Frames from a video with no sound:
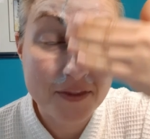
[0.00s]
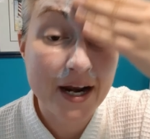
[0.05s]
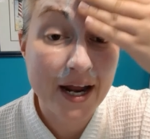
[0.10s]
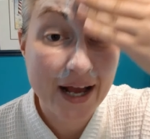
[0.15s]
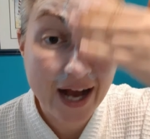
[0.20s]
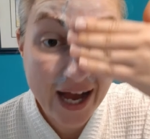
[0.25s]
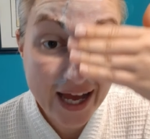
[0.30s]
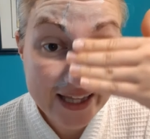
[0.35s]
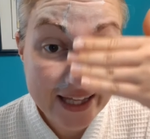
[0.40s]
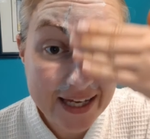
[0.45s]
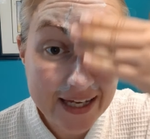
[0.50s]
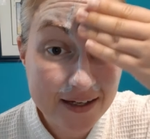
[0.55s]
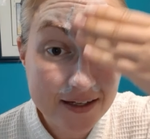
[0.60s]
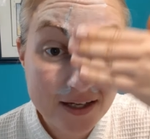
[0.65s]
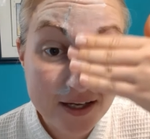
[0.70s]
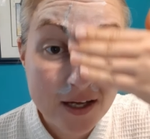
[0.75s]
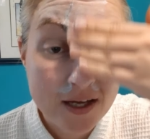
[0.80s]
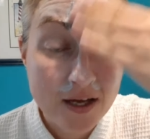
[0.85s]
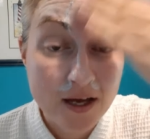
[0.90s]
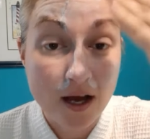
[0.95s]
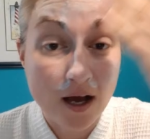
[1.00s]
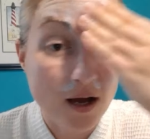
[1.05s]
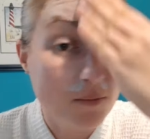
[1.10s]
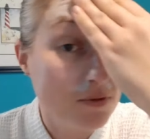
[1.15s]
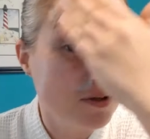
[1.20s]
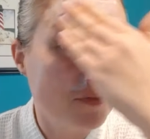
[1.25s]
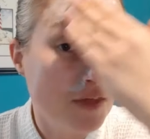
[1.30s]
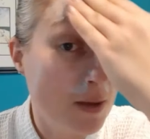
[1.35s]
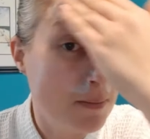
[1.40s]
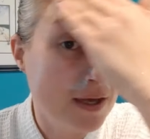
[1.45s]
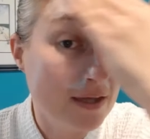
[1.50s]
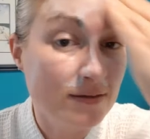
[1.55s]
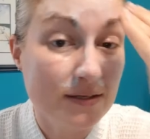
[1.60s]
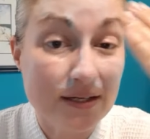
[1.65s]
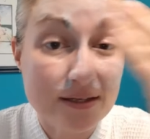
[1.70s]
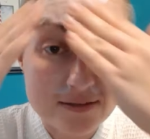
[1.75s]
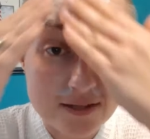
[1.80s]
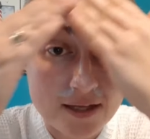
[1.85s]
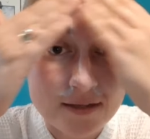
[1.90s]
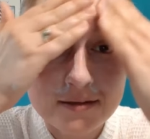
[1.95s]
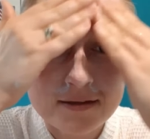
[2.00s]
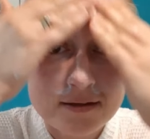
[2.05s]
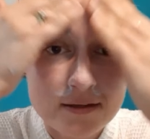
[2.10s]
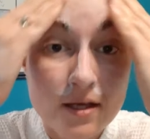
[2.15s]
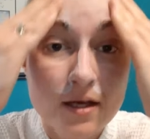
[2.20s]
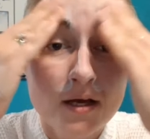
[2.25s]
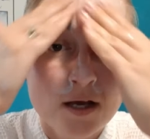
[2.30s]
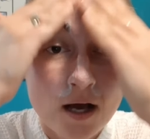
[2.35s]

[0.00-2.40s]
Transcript: highlight. So if that makes any sense,